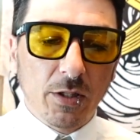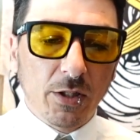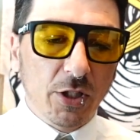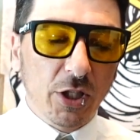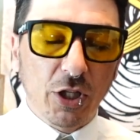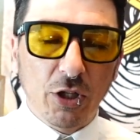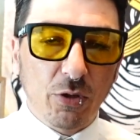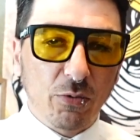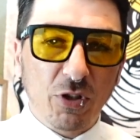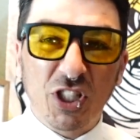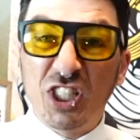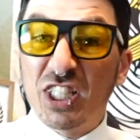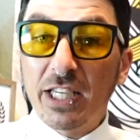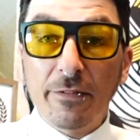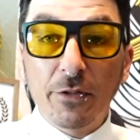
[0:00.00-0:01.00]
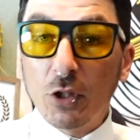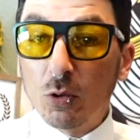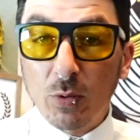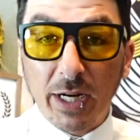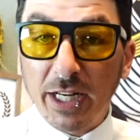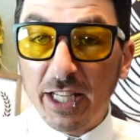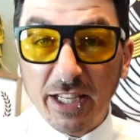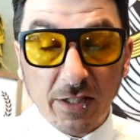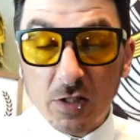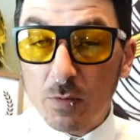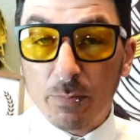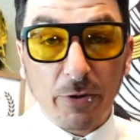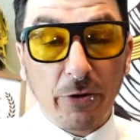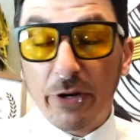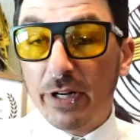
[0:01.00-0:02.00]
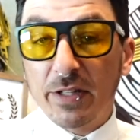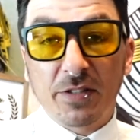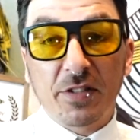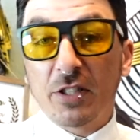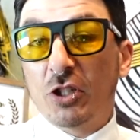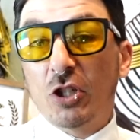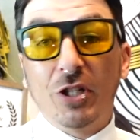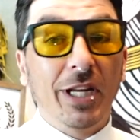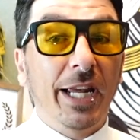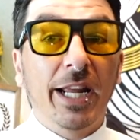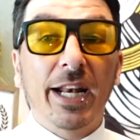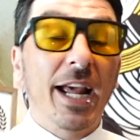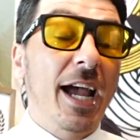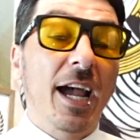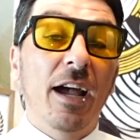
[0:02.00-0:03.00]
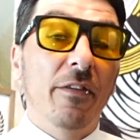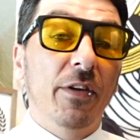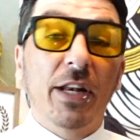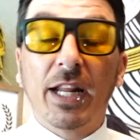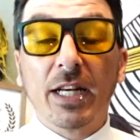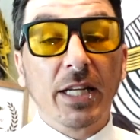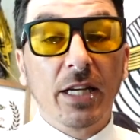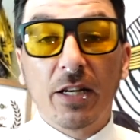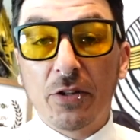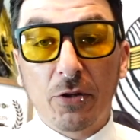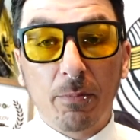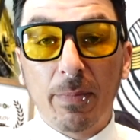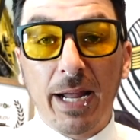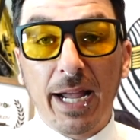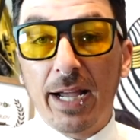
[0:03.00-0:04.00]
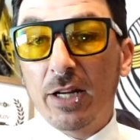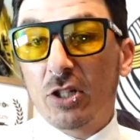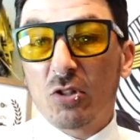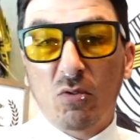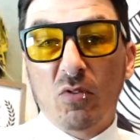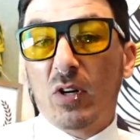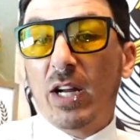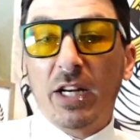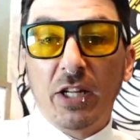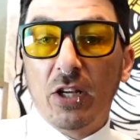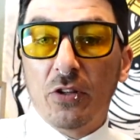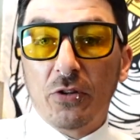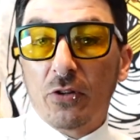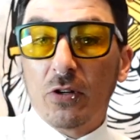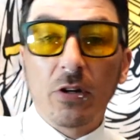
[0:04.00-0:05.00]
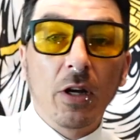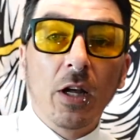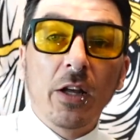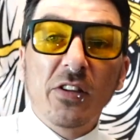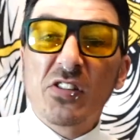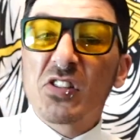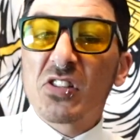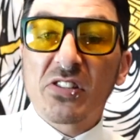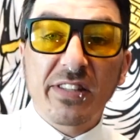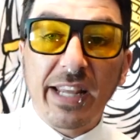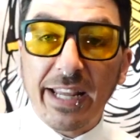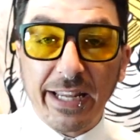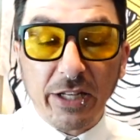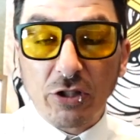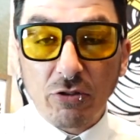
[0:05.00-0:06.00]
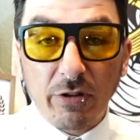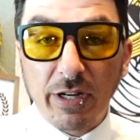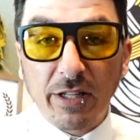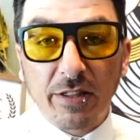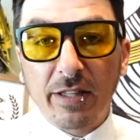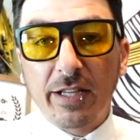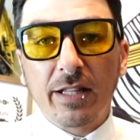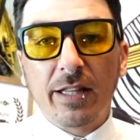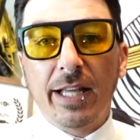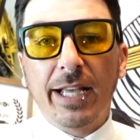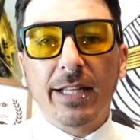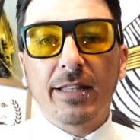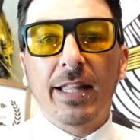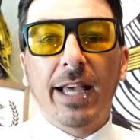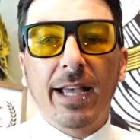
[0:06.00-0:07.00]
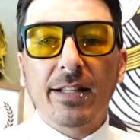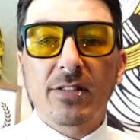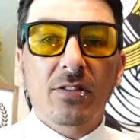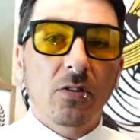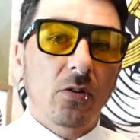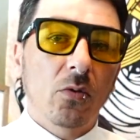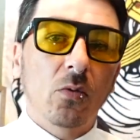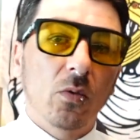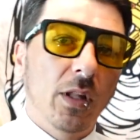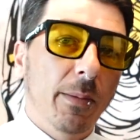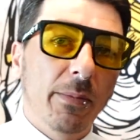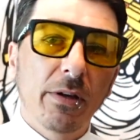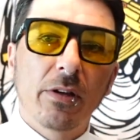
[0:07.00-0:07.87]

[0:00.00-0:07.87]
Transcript: you know, give you any experience that you can't have at any other match or any other stage or anything like that. So let me